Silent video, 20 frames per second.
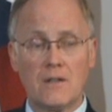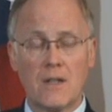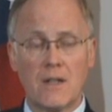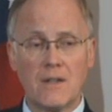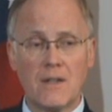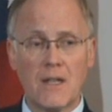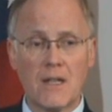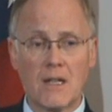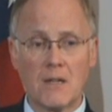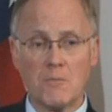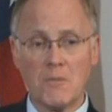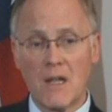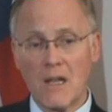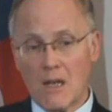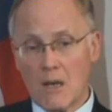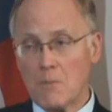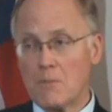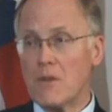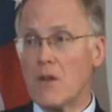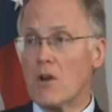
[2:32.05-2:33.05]
then they can
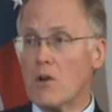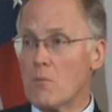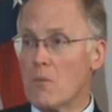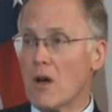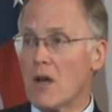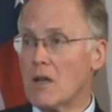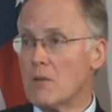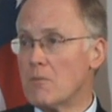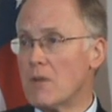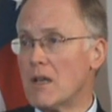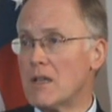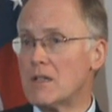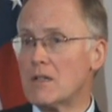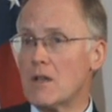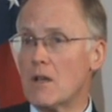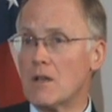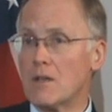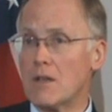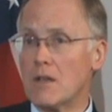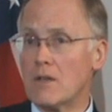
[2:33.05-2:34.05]
make up their mind
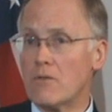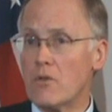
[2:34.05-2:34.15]
based on the